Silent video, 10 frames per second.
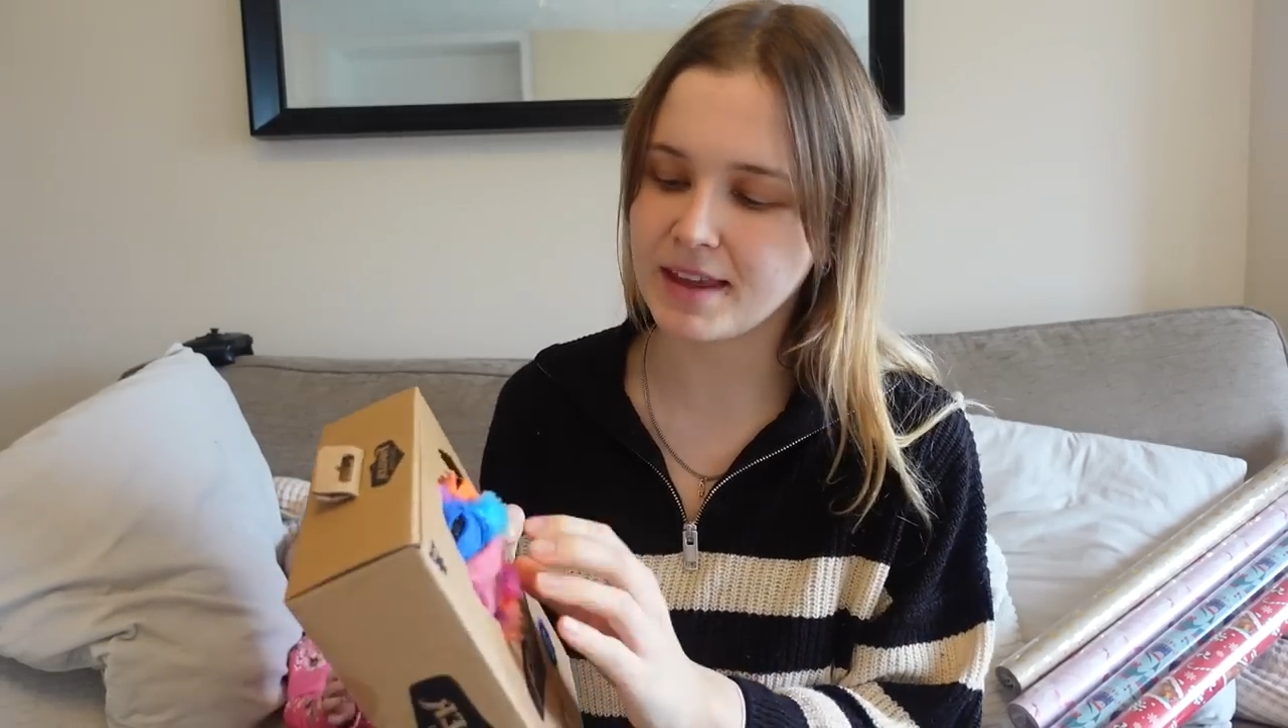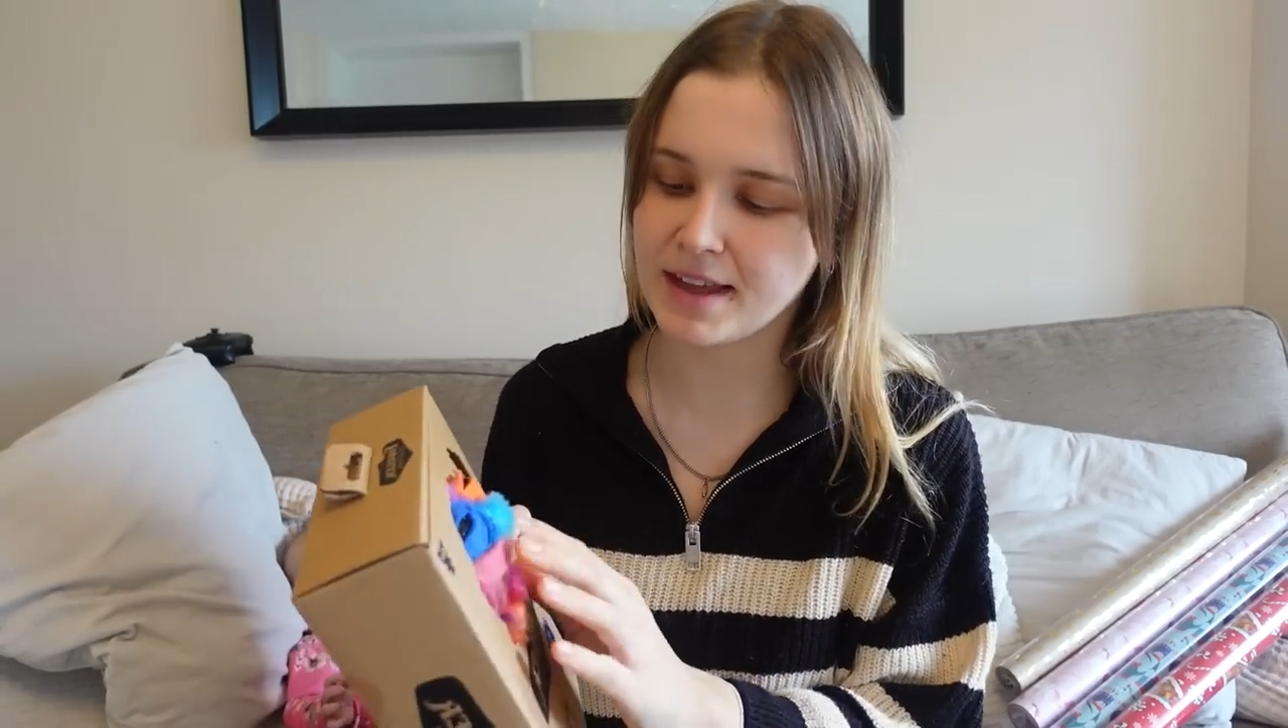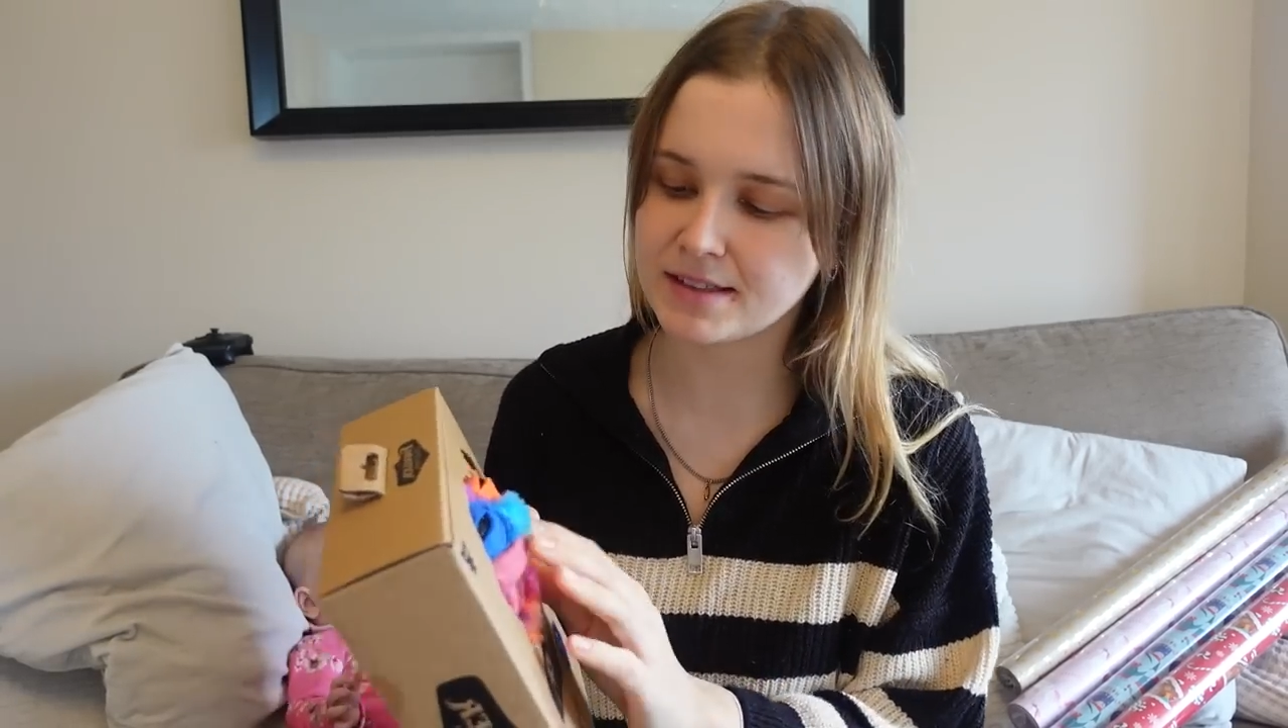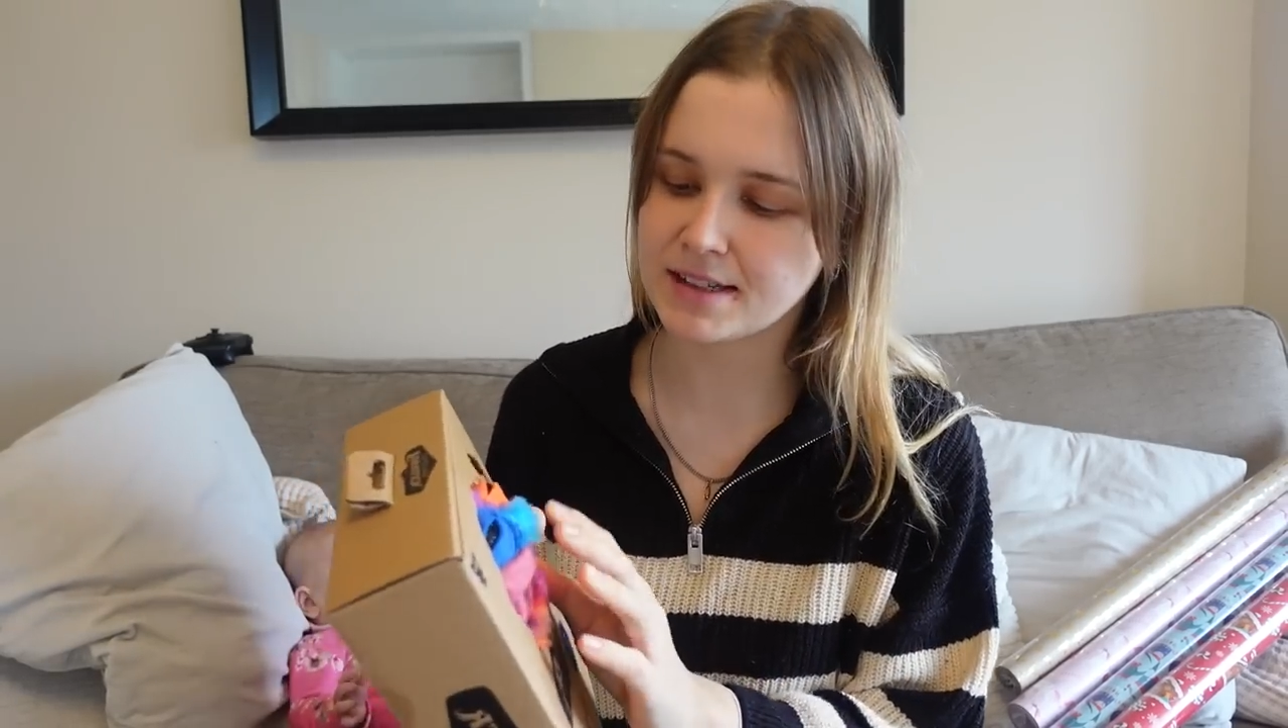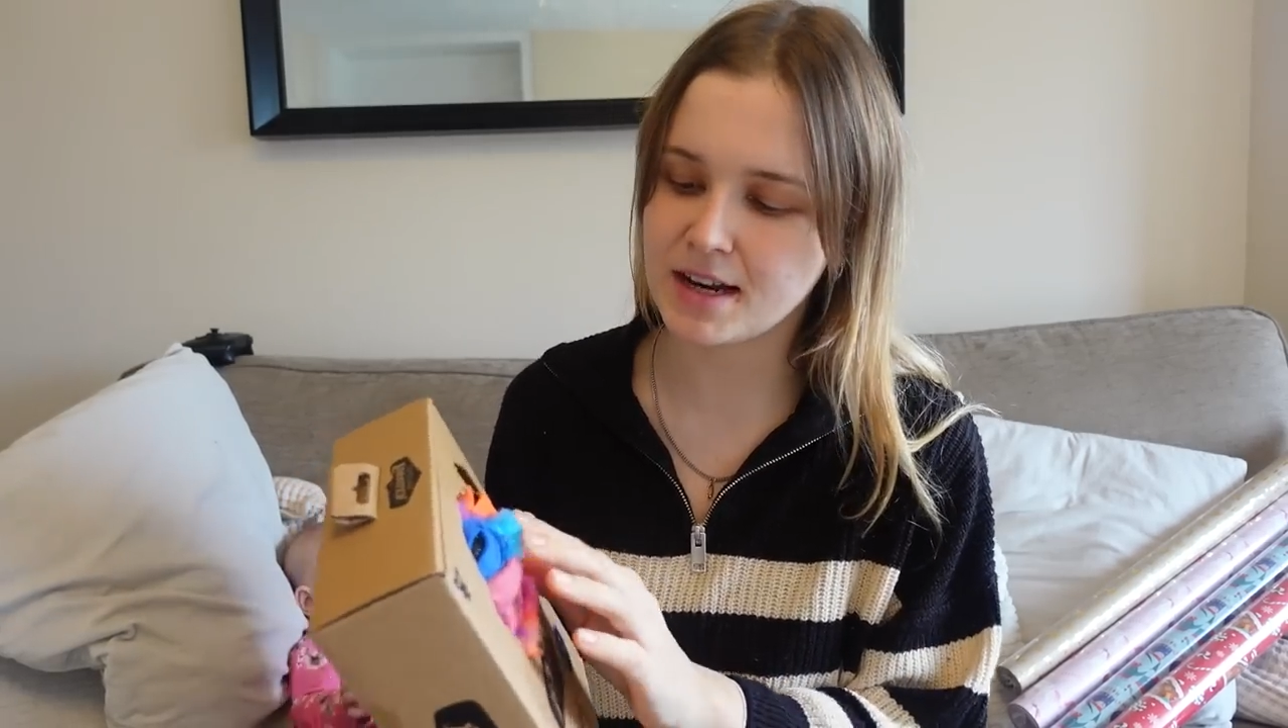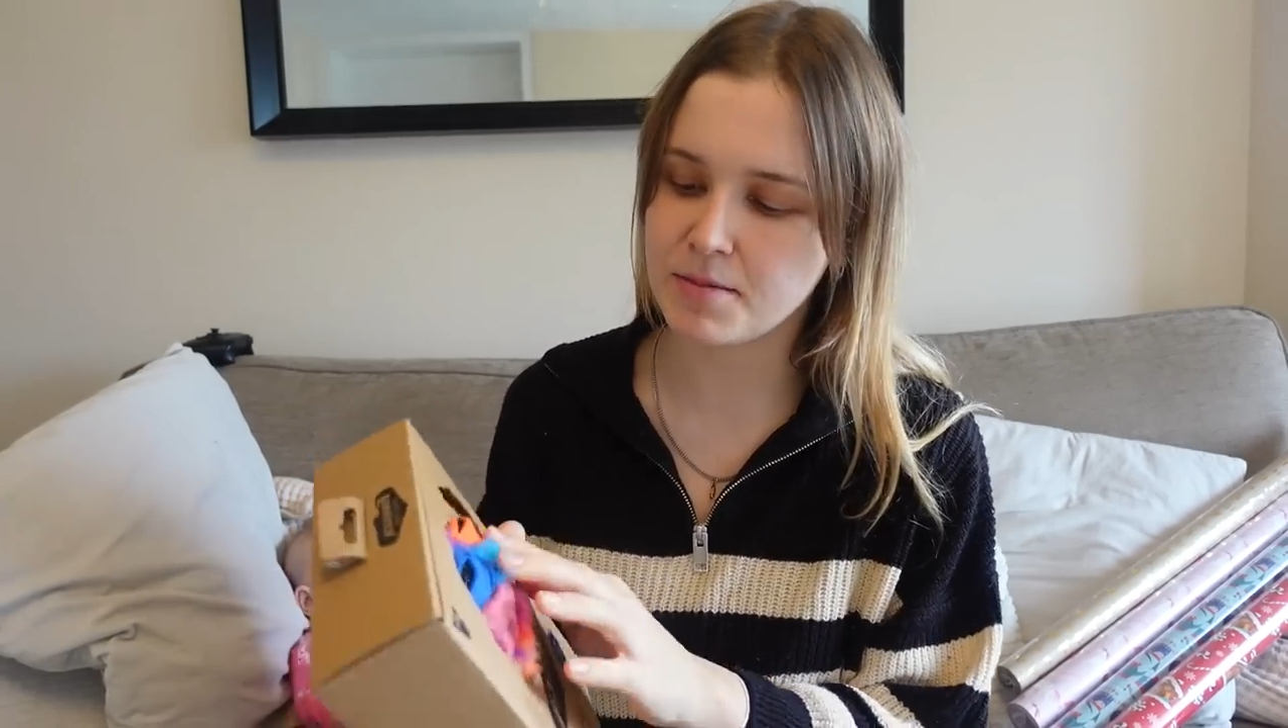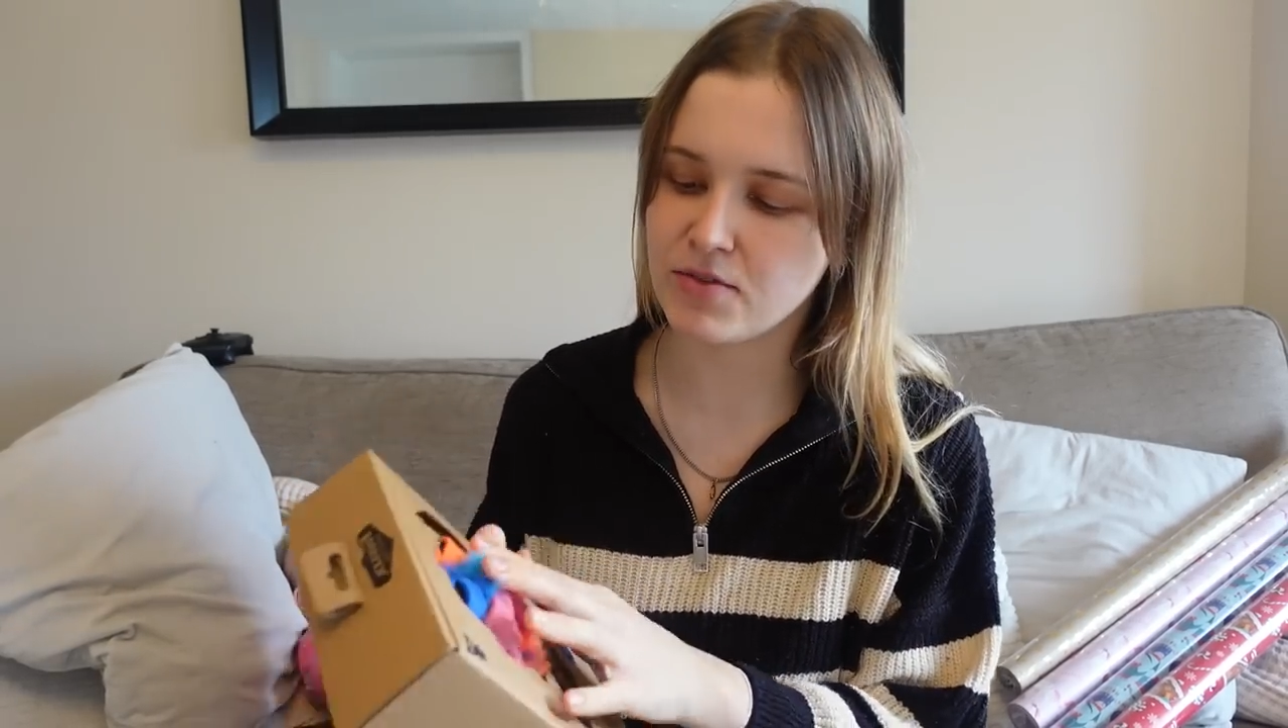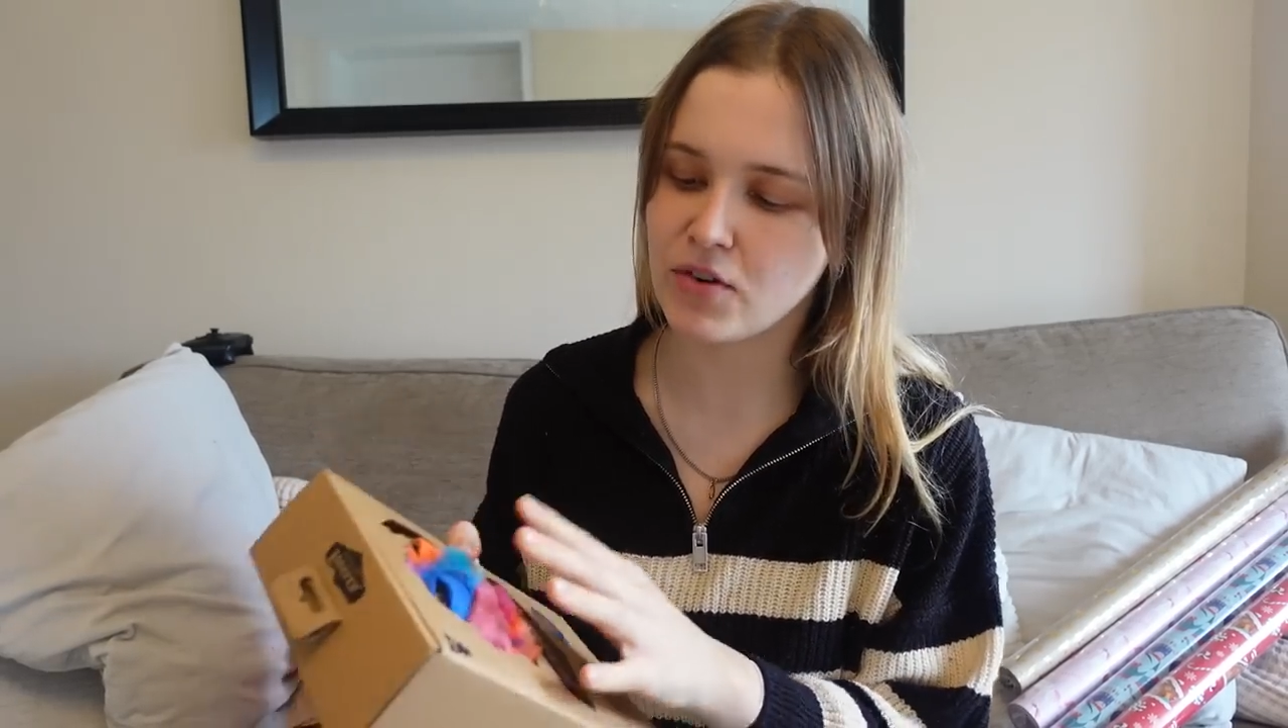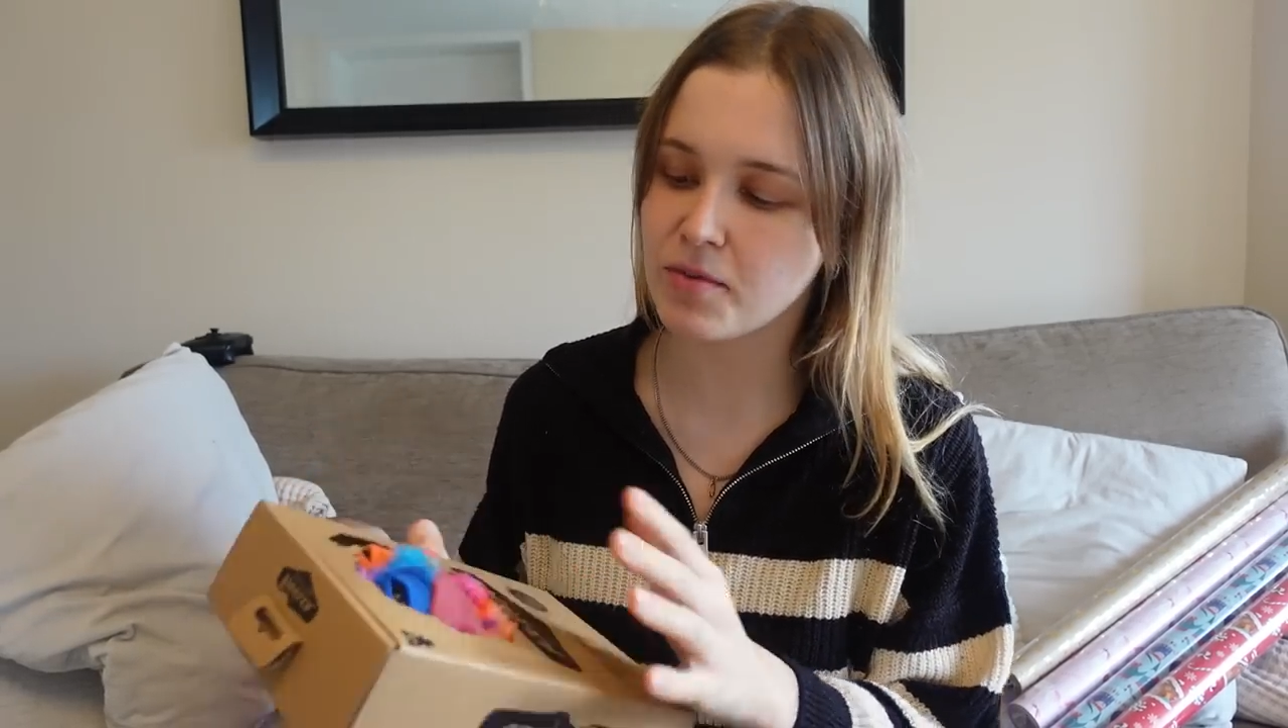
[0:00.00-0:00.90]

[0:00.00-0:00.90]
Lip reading: the Entertainer before